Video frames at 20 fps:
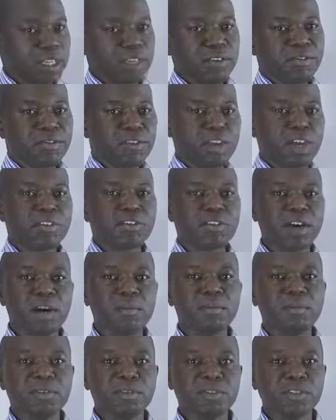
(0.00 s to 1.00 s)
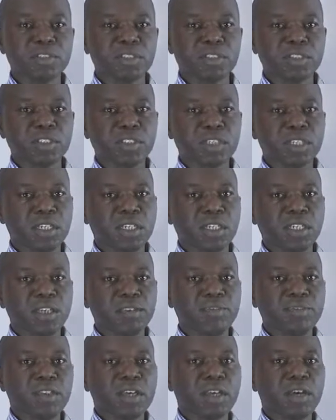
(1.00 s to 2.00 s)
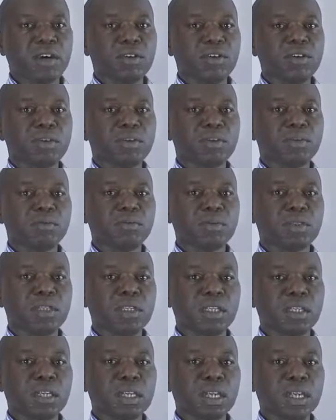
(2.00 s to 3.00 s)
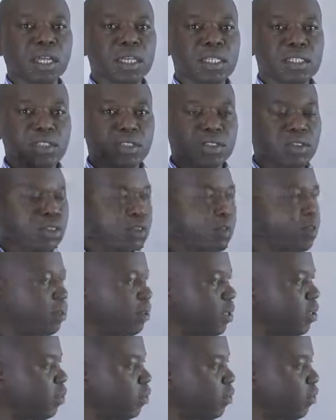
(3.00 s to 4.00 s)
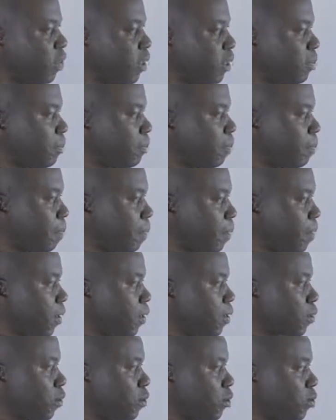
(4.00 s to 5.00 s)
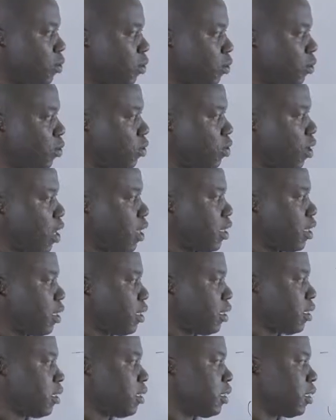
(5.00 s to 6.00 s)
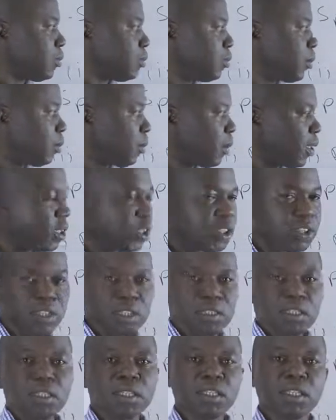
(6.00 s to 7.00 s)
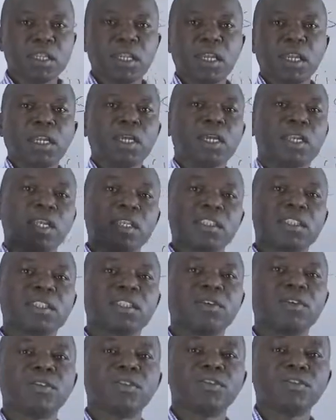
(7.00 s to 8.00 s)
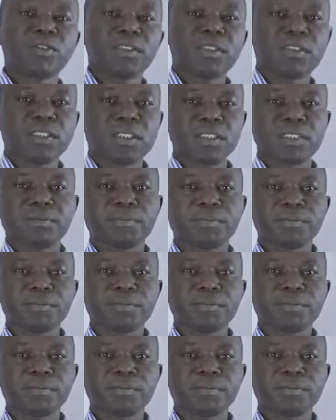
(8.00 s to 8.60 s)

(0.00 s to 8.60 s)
If we have herbivores, if they are going to be let so many of them to grow and increase in population, they'll graze the whole field.